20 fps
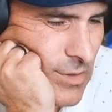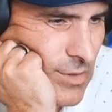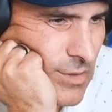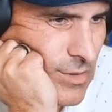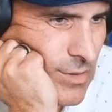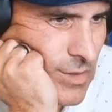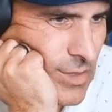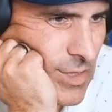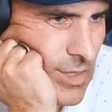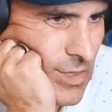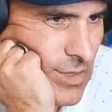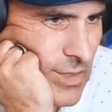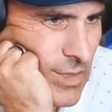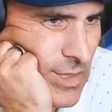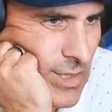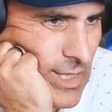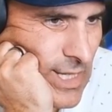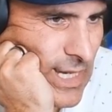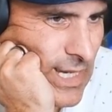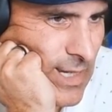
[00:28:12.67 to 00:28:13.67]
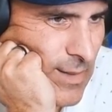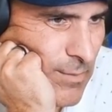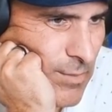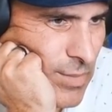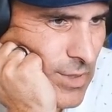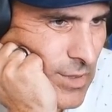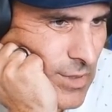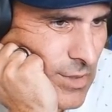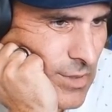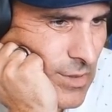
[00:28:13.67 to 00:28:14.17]
It's a good snipe.
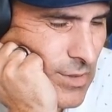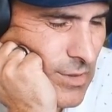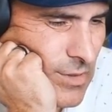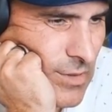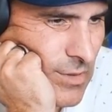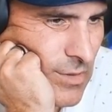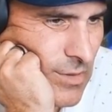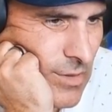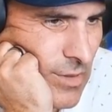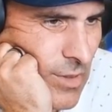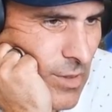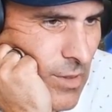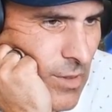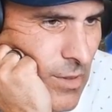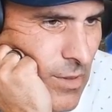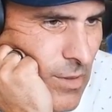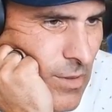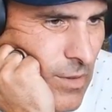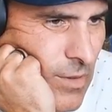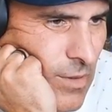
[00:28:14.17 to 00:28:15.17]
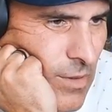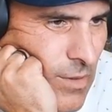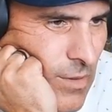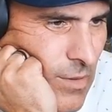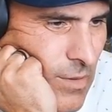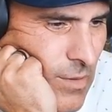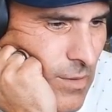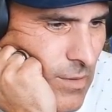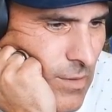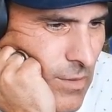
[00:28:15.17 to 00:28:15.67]

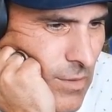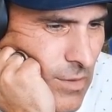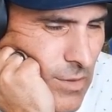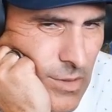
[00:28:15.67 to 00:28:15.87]
Oh.